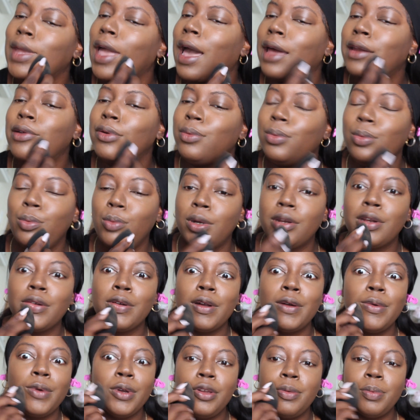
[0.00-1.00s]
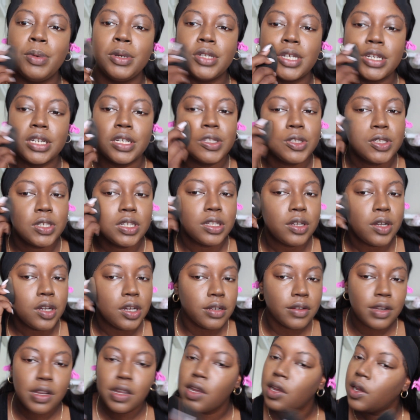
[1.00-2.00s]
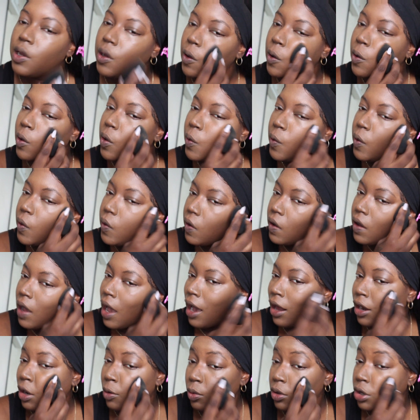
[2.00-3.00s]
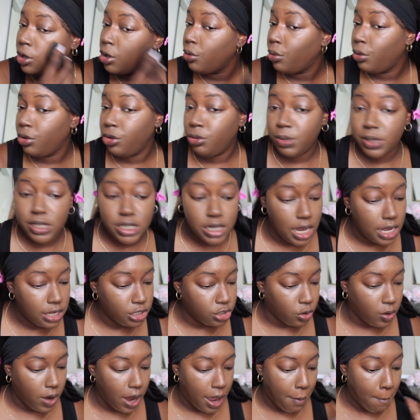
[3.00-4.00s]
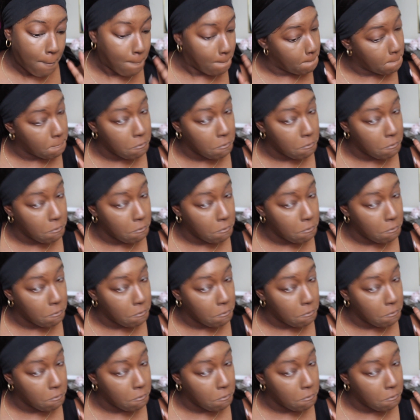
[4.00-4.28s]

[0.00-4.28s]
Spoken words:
I don't want to know where you put your concealer on. I don't want to know where you put your contour at.